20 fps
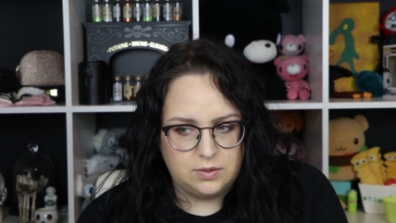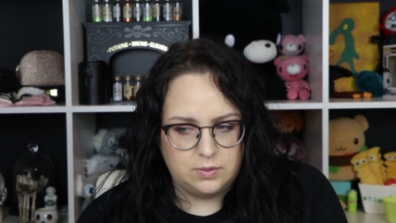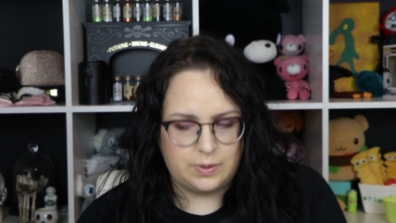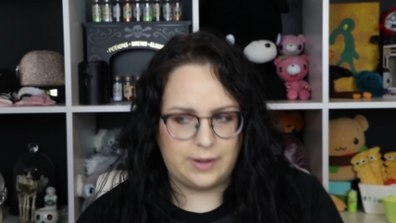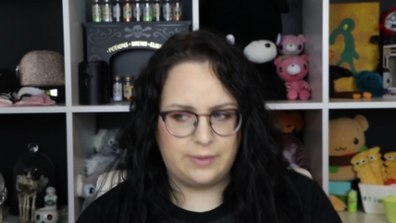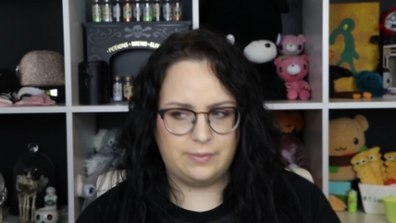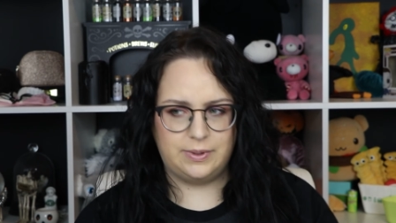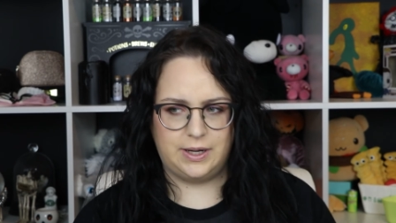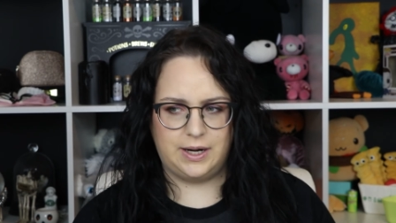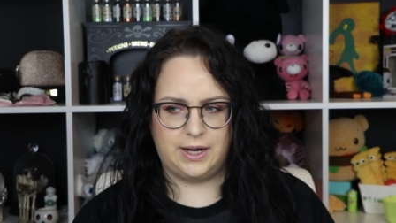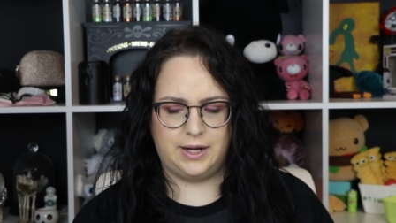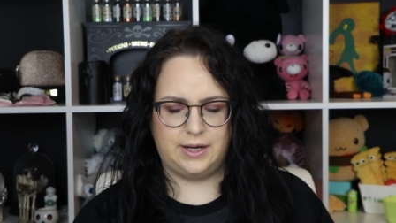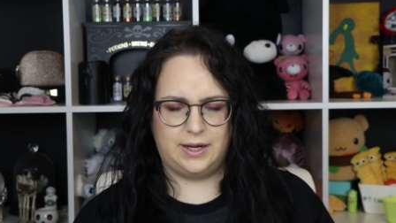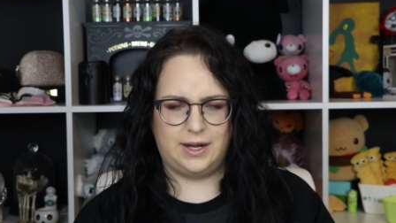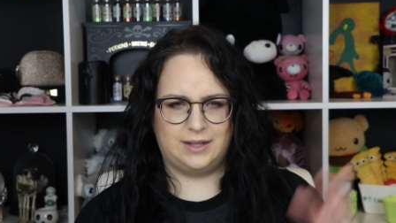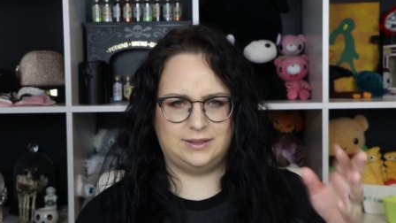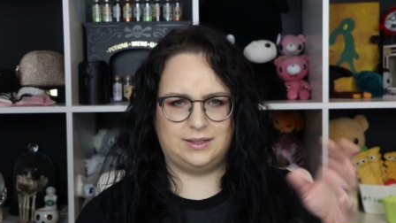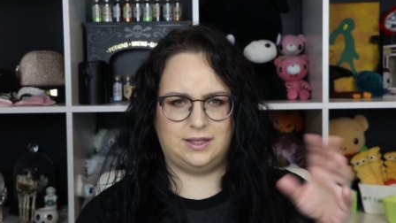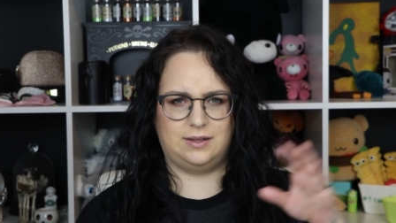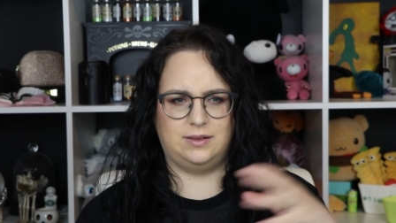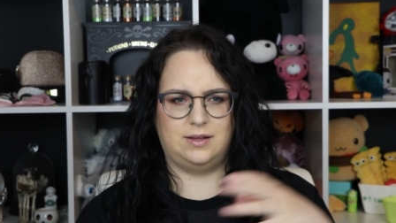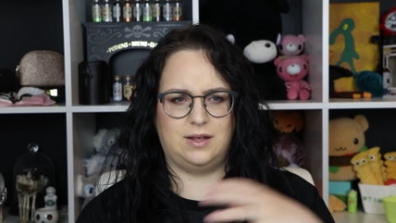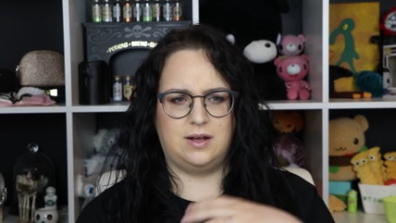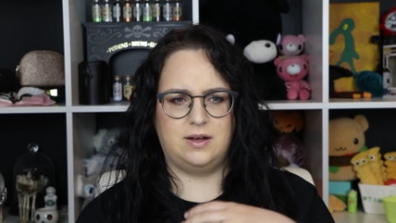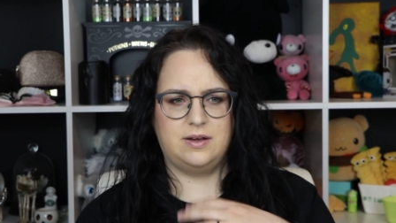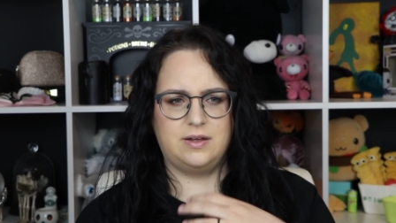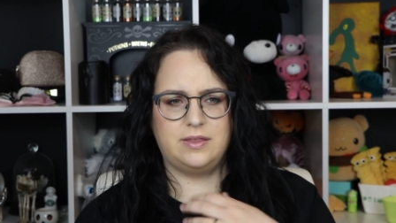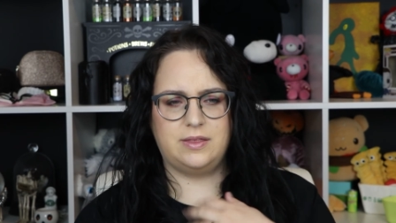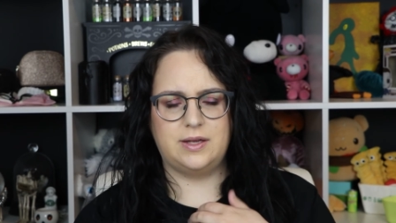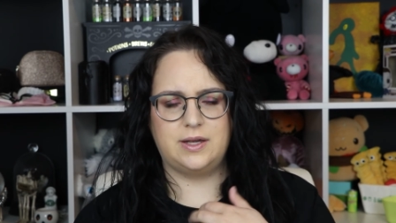right when I got the
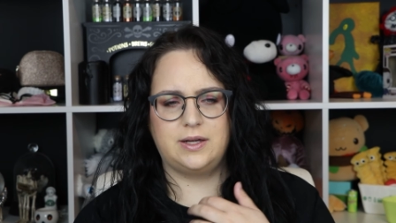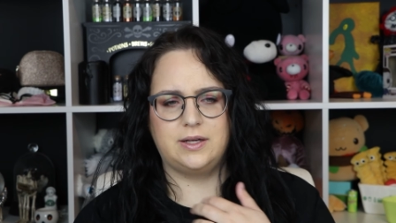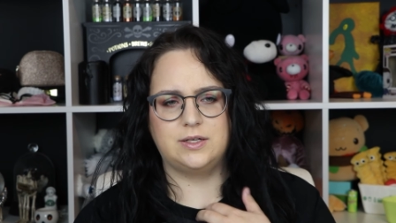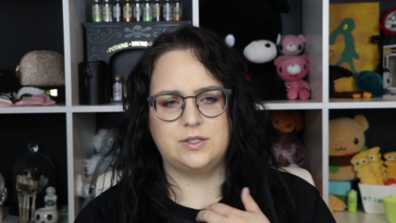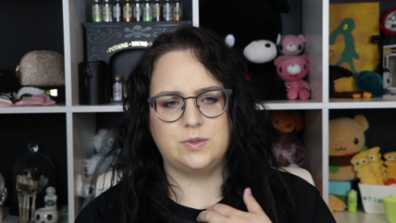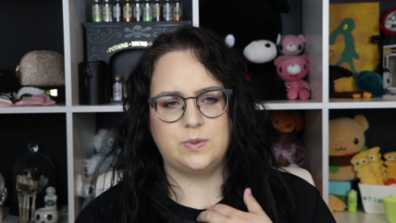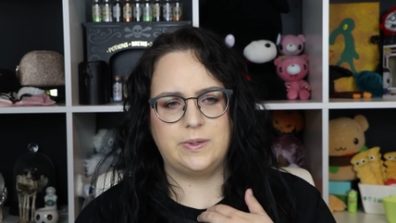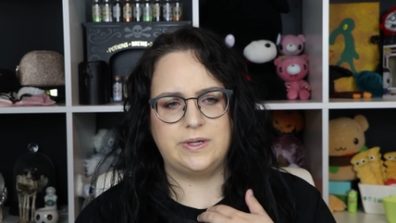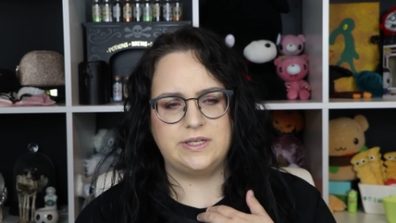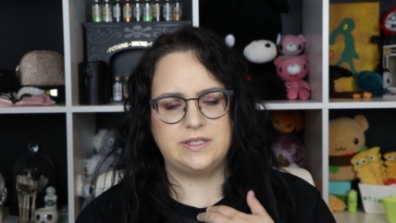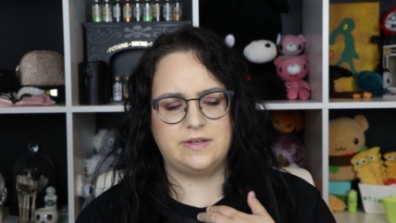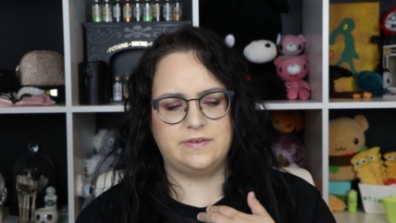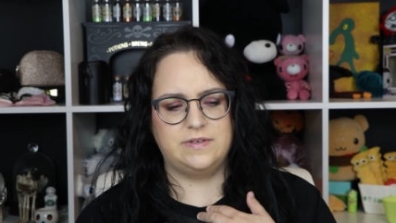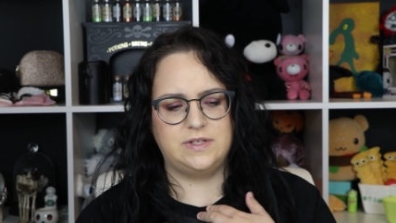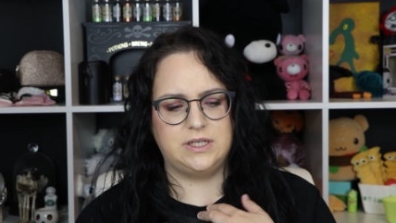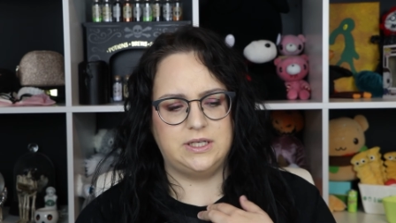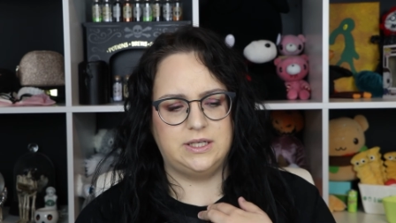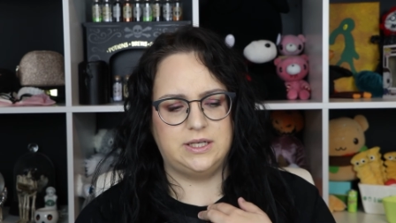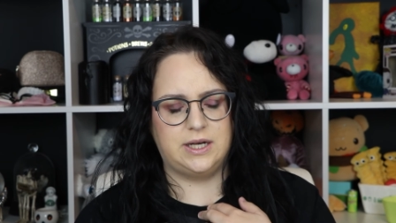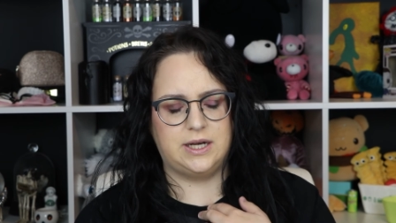lung thing in 2017,